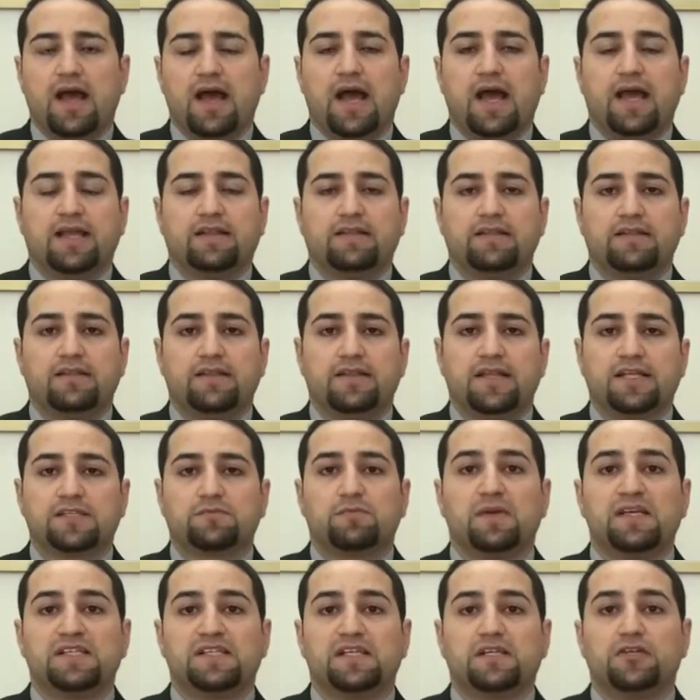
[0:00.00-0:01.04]
And that's
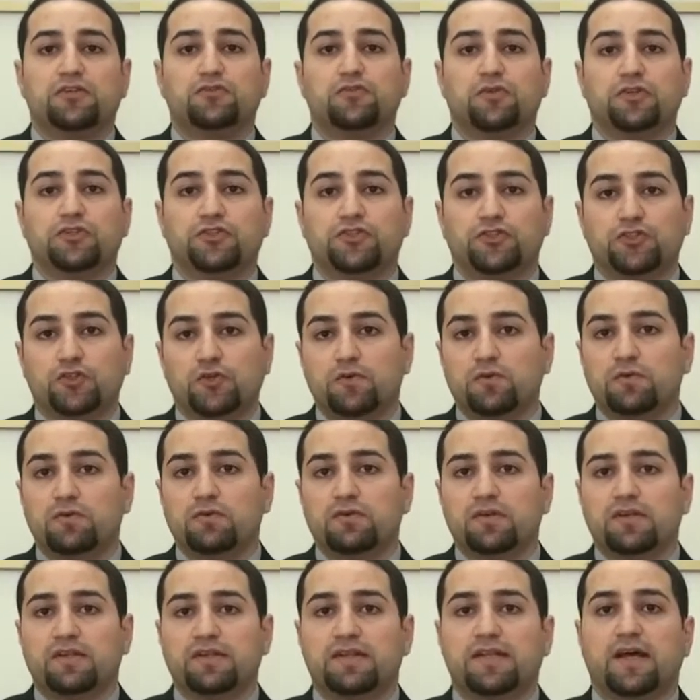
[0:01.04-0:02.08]
basically to
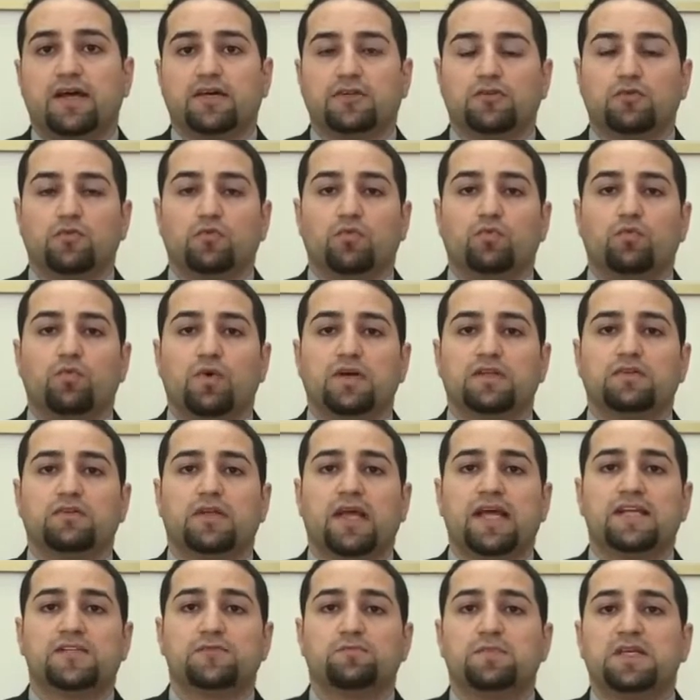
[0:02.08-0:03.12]
ensure that what
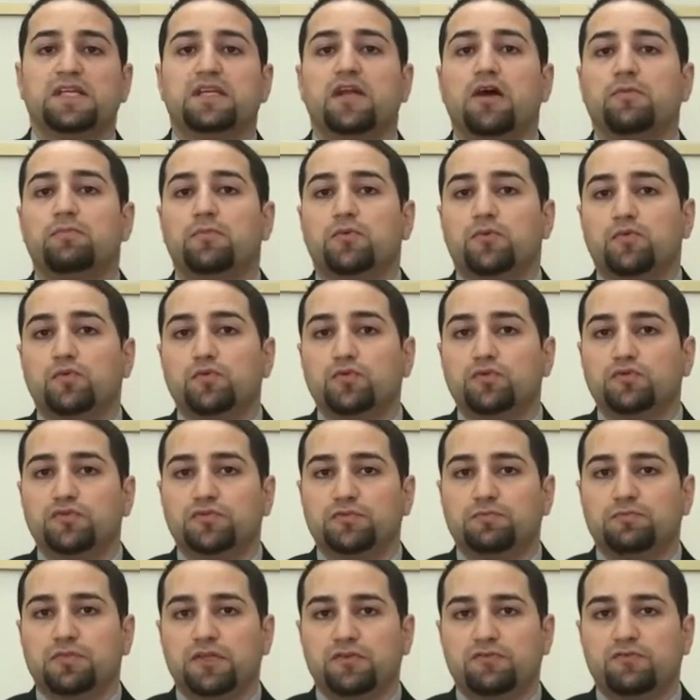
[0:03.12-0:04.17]
has been
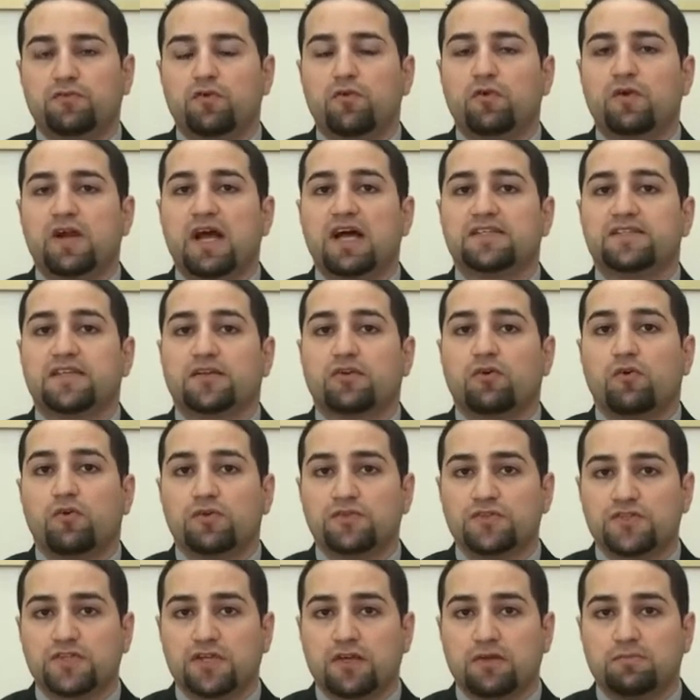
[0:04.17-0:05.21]
approved before as a
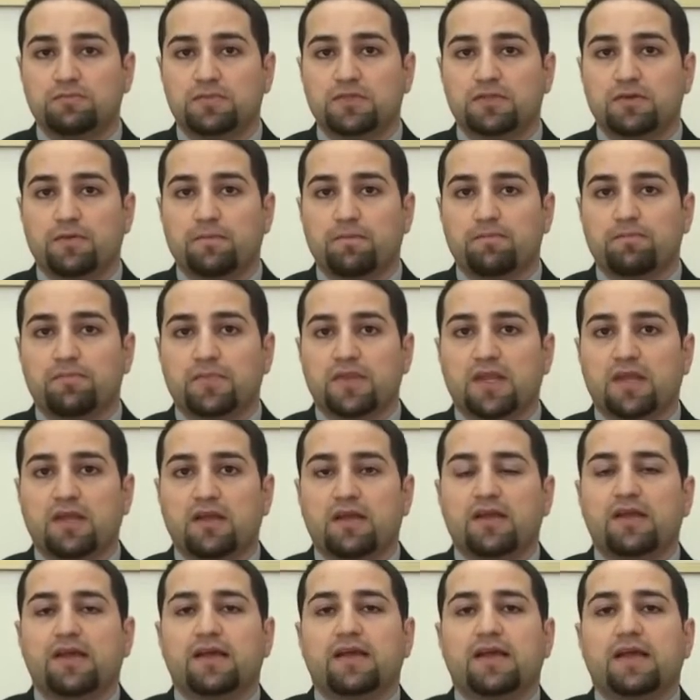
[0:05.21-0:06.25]
concept
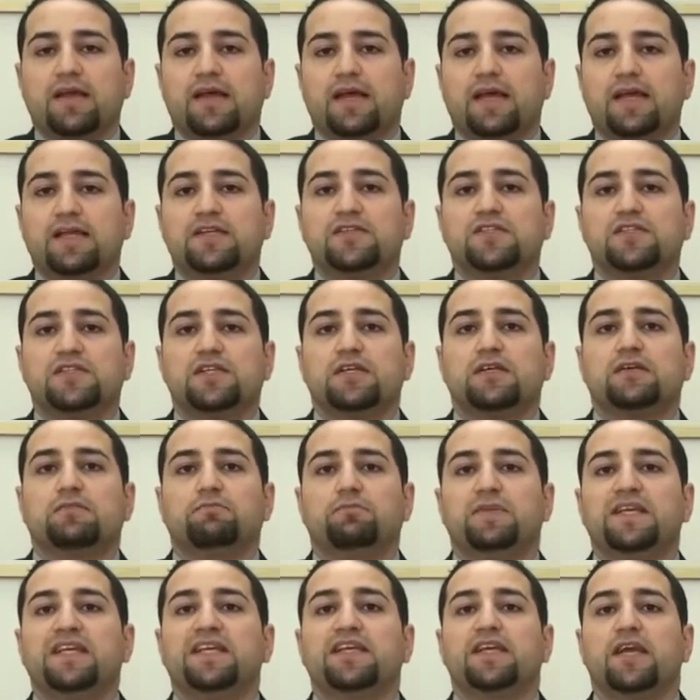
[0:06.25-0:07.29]
is
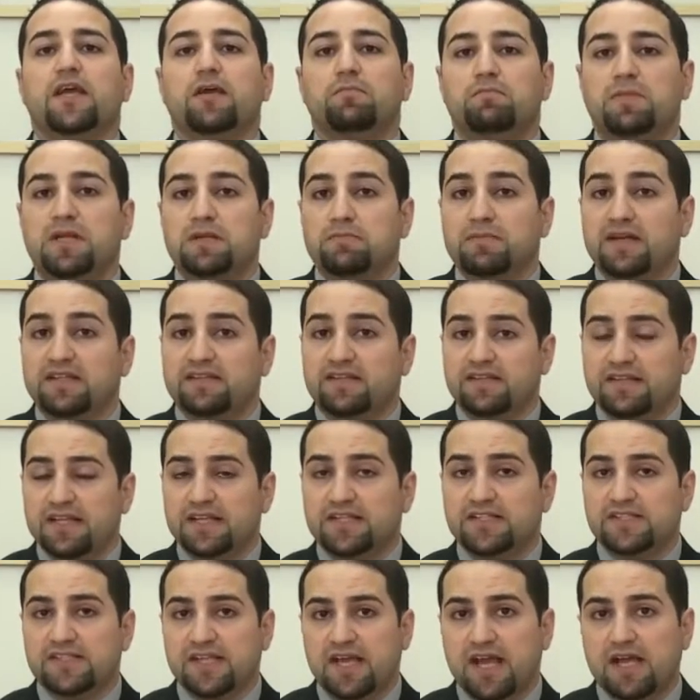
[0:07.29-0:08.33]
being implemented
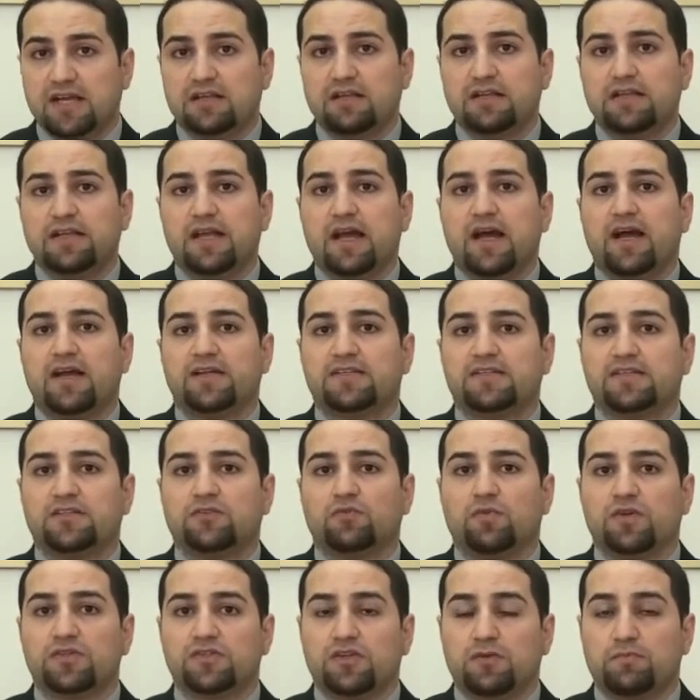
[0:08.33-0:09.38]
exactly as it
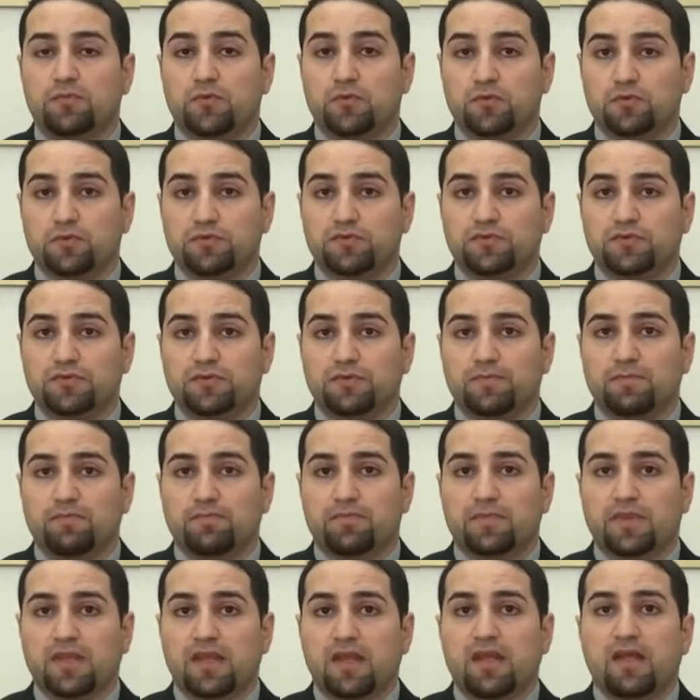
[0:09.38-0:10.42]
was approved.
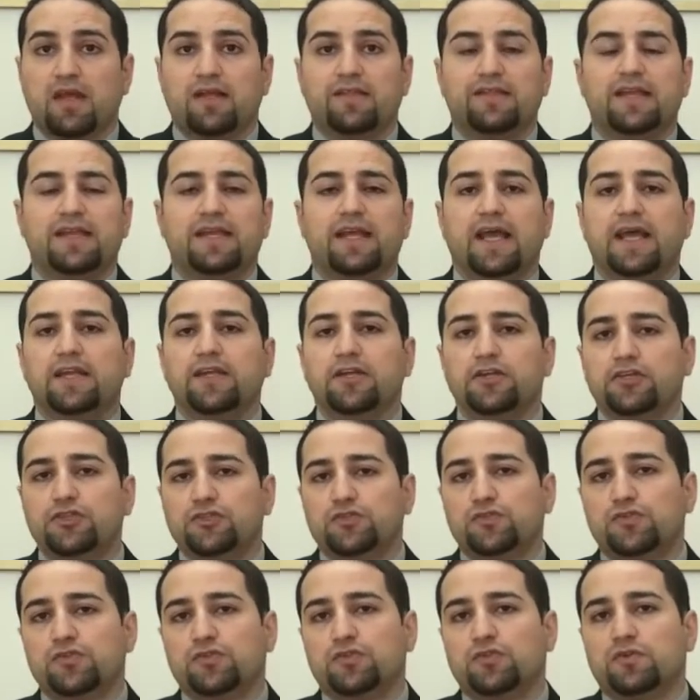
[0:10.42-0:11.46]
Then any
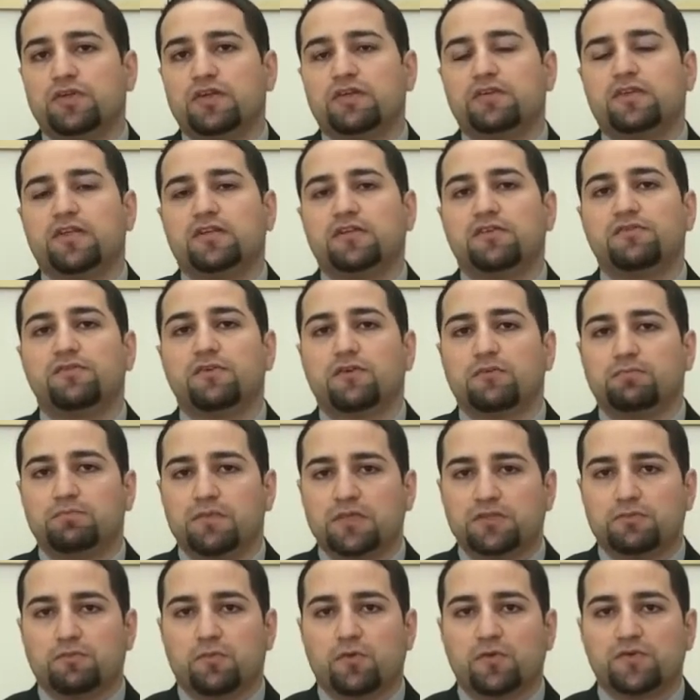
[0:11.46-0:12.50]
issues during the
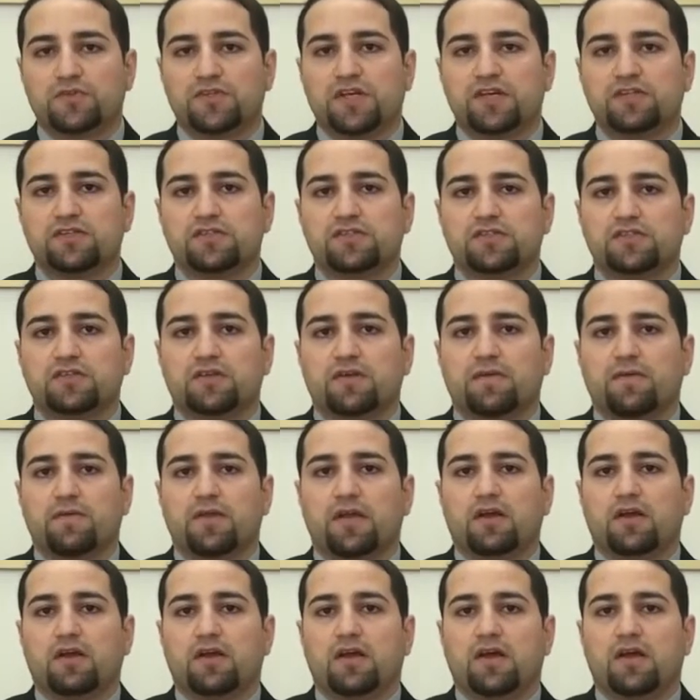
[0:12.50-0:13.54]
development process,
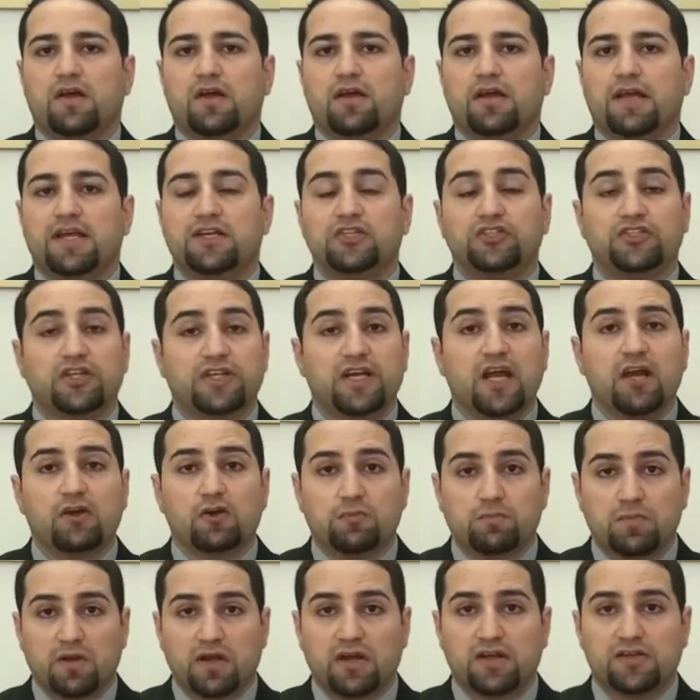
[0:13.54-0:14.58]
any Sharia
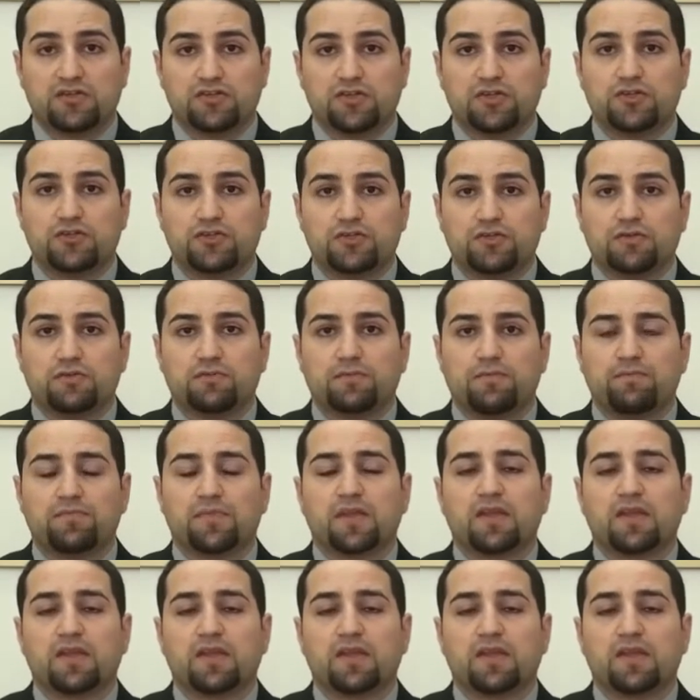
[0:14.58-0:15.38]
compliance issue,